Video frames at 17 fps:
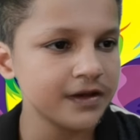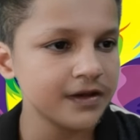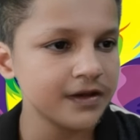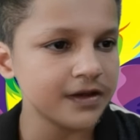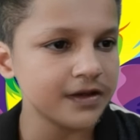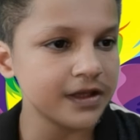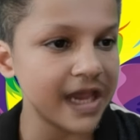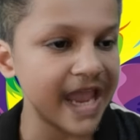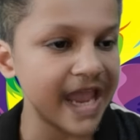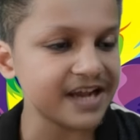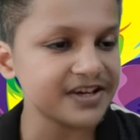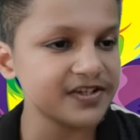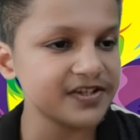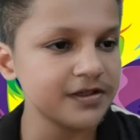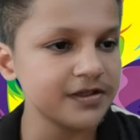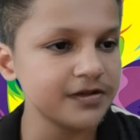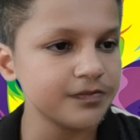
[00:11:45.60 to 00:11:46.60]
The
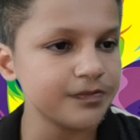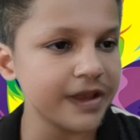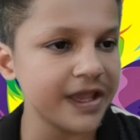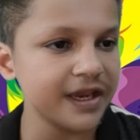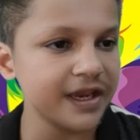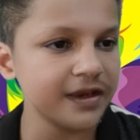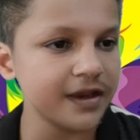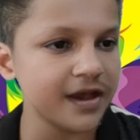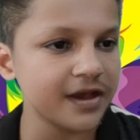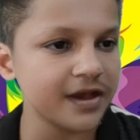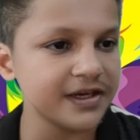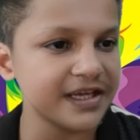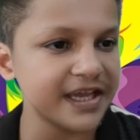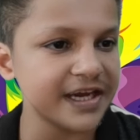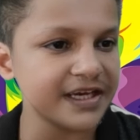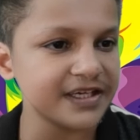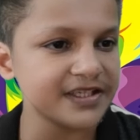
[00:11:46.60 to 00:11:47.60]
action playing on
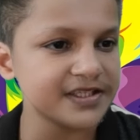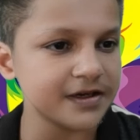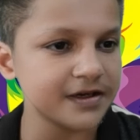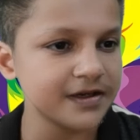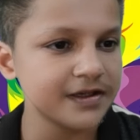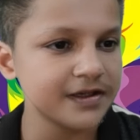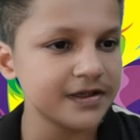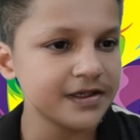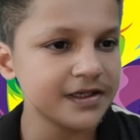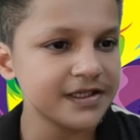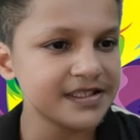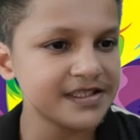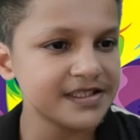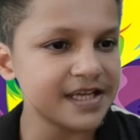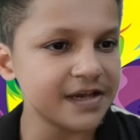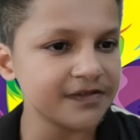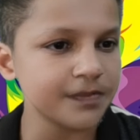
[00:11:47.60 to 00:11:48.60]
character
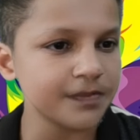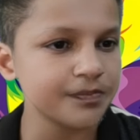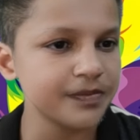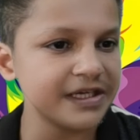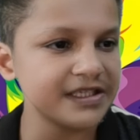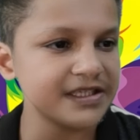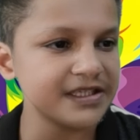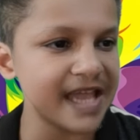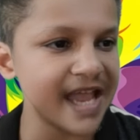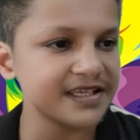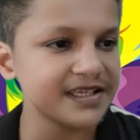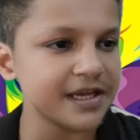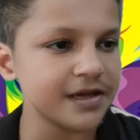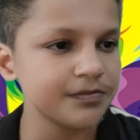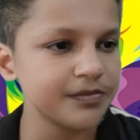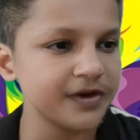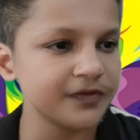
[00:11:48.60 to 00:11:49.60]
development that
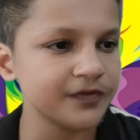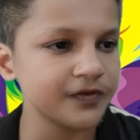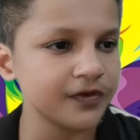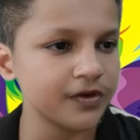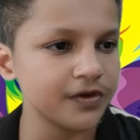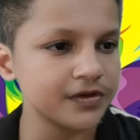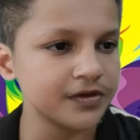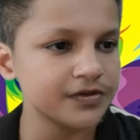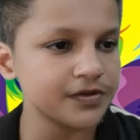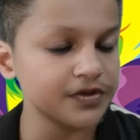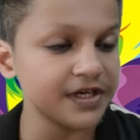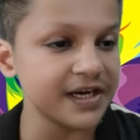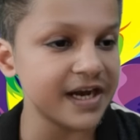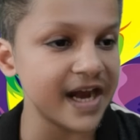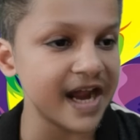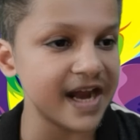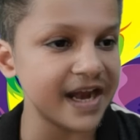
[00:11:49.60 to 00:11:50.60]
come before, so
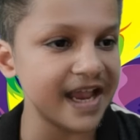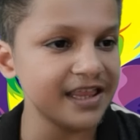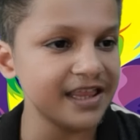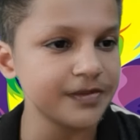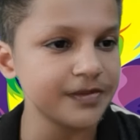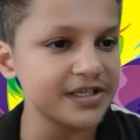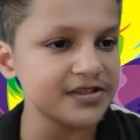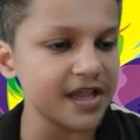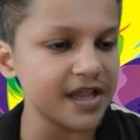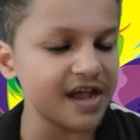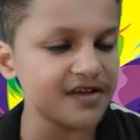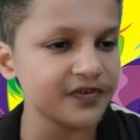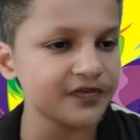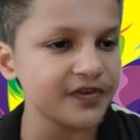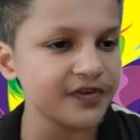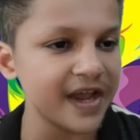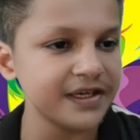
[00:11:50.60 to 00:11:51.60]
there are elements of
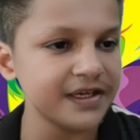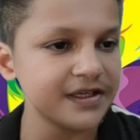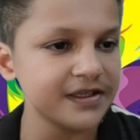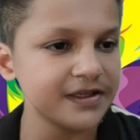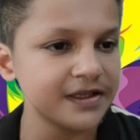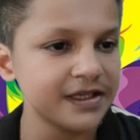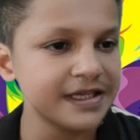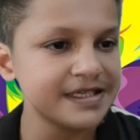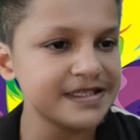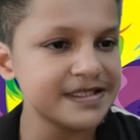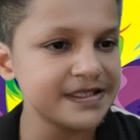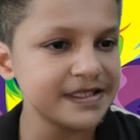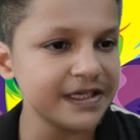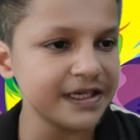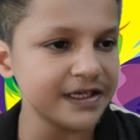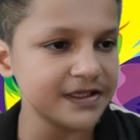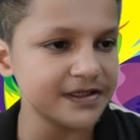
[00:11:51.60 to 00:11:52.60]
the final
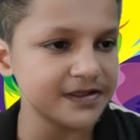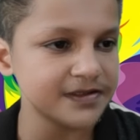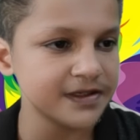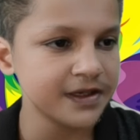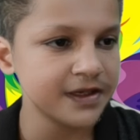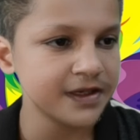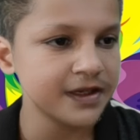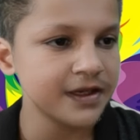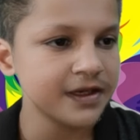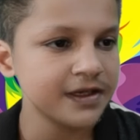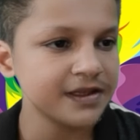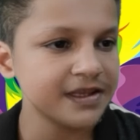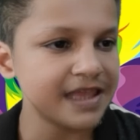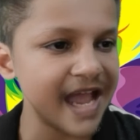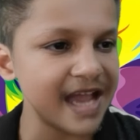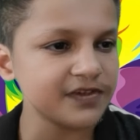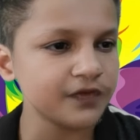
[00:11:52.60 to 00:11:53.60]
scenes
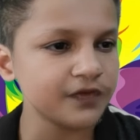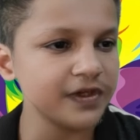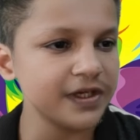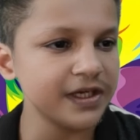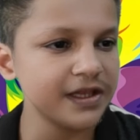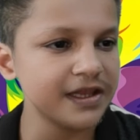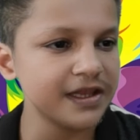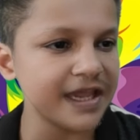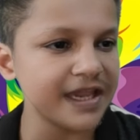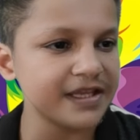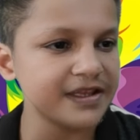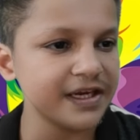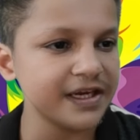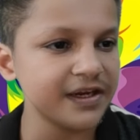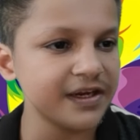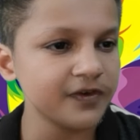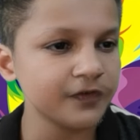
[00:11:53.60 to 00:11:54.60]
that feel like
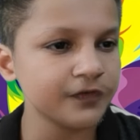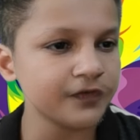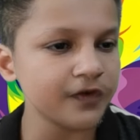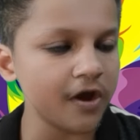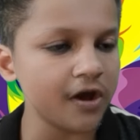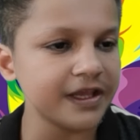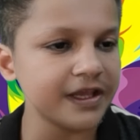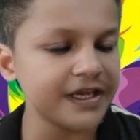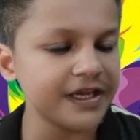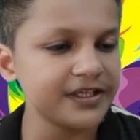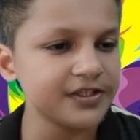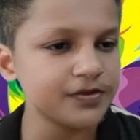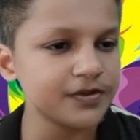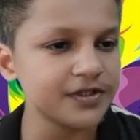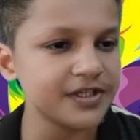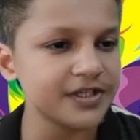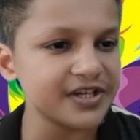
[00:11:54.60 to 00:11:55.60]
they fall
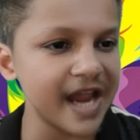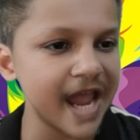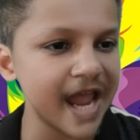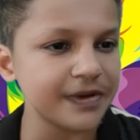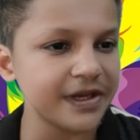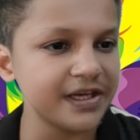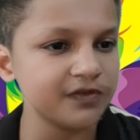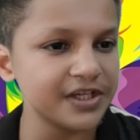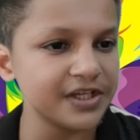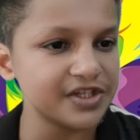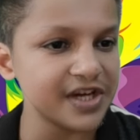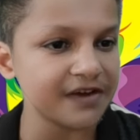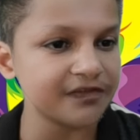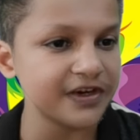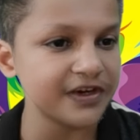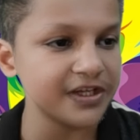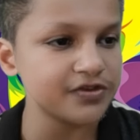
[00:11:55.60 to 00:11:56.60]
into the trap in which
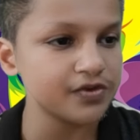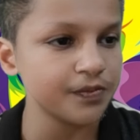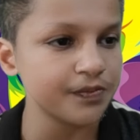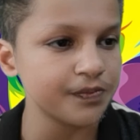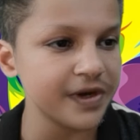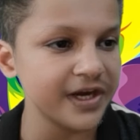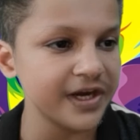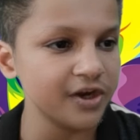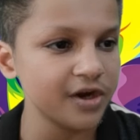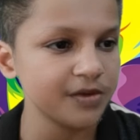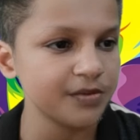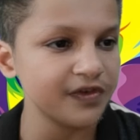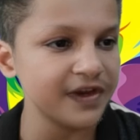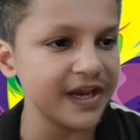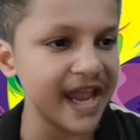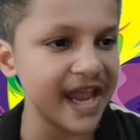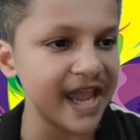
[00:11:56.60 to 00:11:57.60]
every superhero
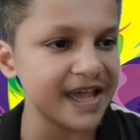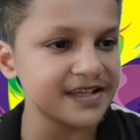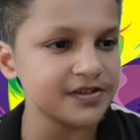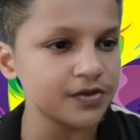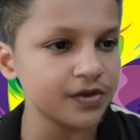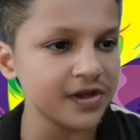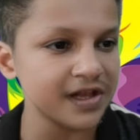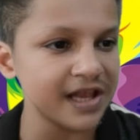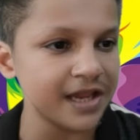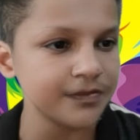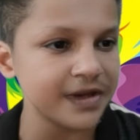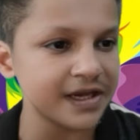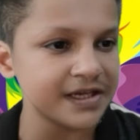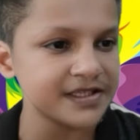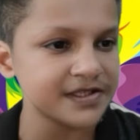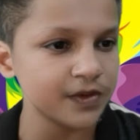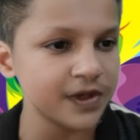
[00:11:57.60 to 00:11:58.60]
movie has to
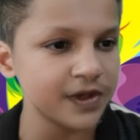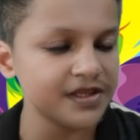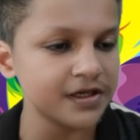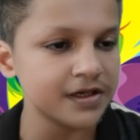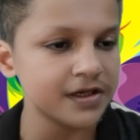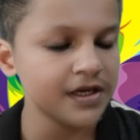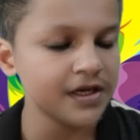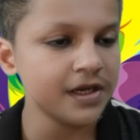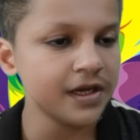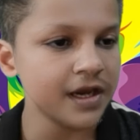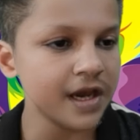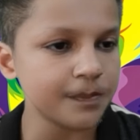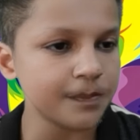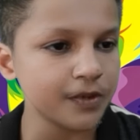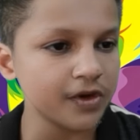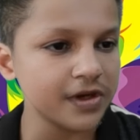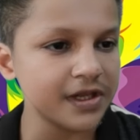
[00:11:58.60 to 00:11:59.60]
climax with the
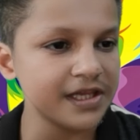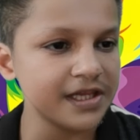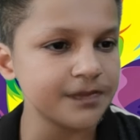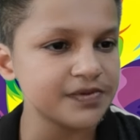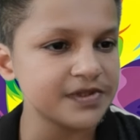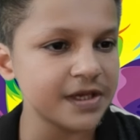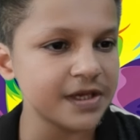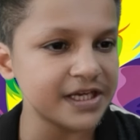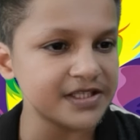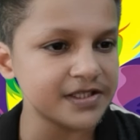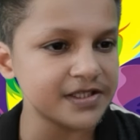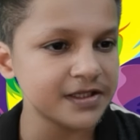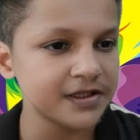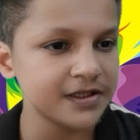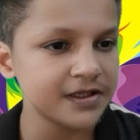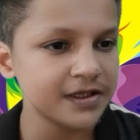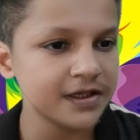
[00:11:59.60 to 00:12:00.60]
apocalypse, but
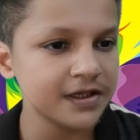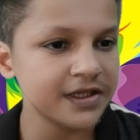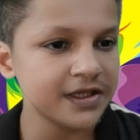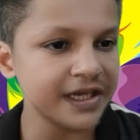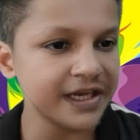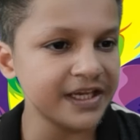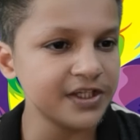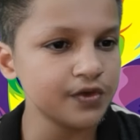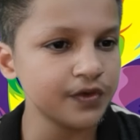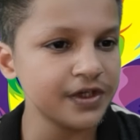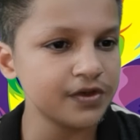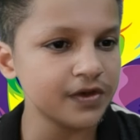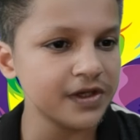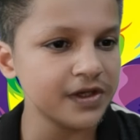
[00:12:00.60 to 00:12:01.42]
the individual